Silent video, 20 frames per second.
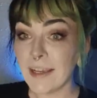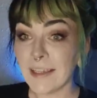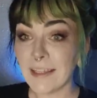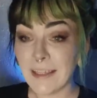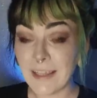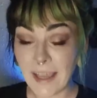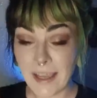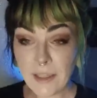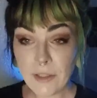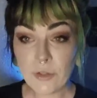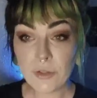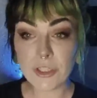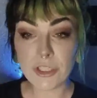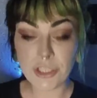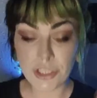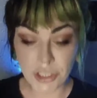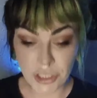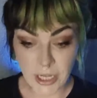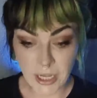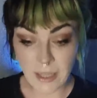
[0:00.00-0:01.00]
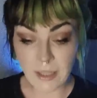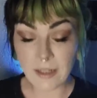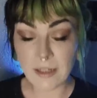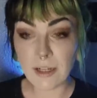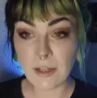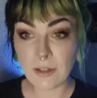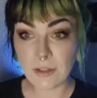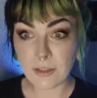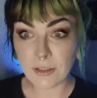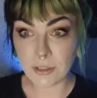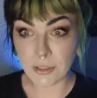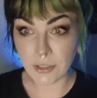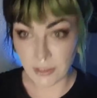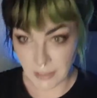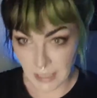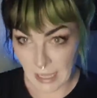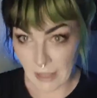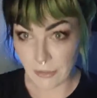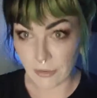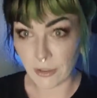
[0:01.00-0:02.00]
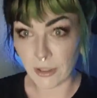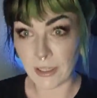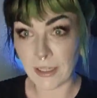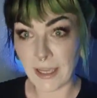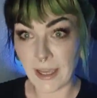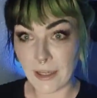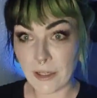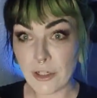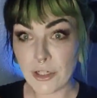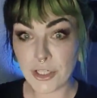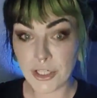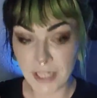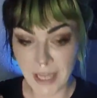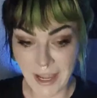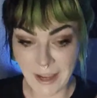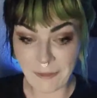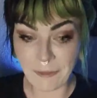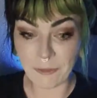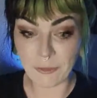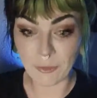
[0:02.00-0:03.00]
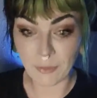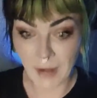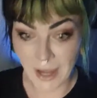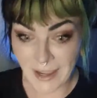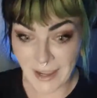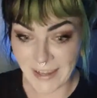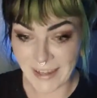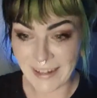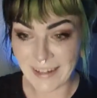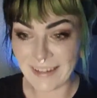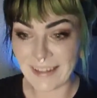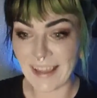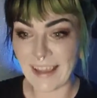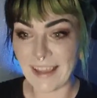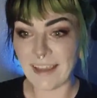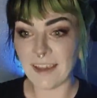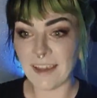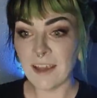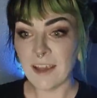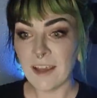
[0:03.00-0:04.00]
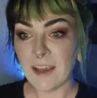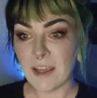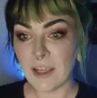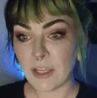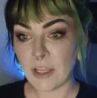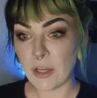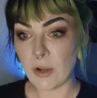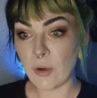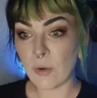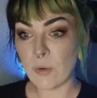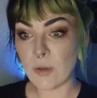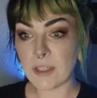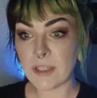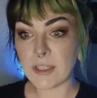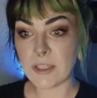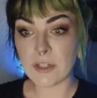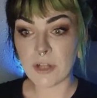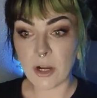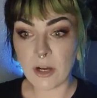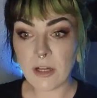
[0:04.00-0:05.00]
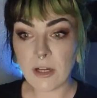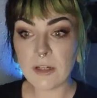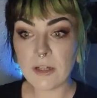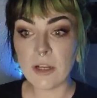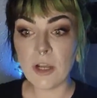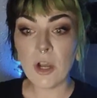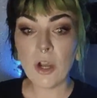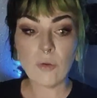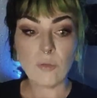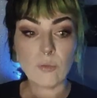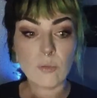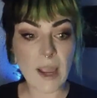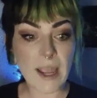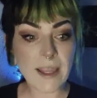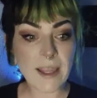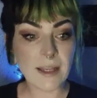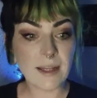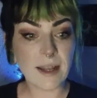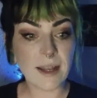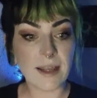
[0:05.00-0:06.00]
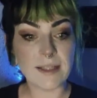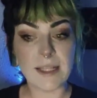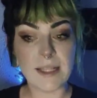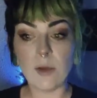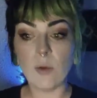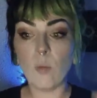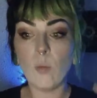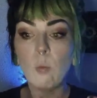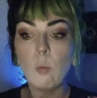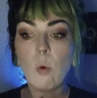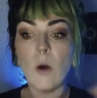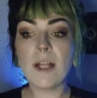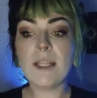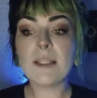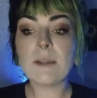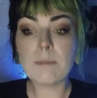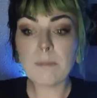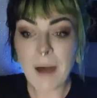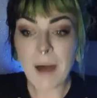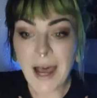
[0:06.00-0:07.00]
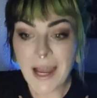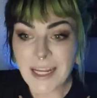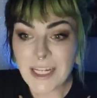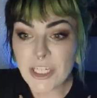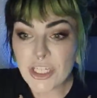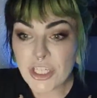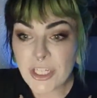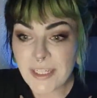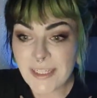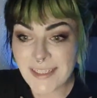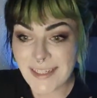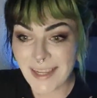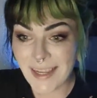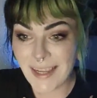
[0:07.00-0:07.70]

get your shit together, get your shit right. Like, you know, start recognizing what's my shit to